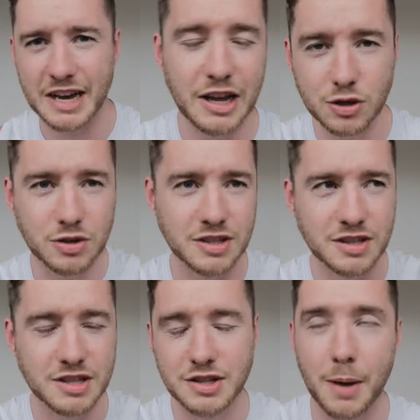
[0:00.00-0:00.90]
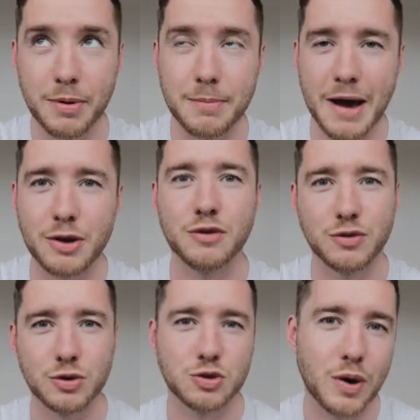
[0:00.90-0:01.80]
and using the double amount of
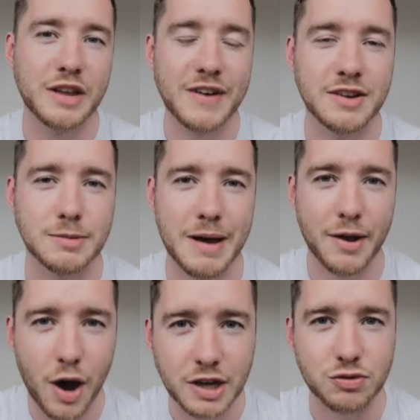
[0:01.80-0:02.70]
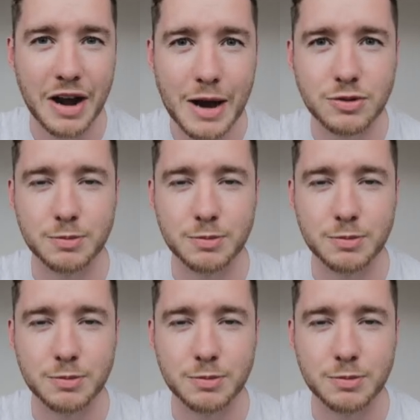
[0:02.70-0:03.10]
your £20,000 ISA allowance.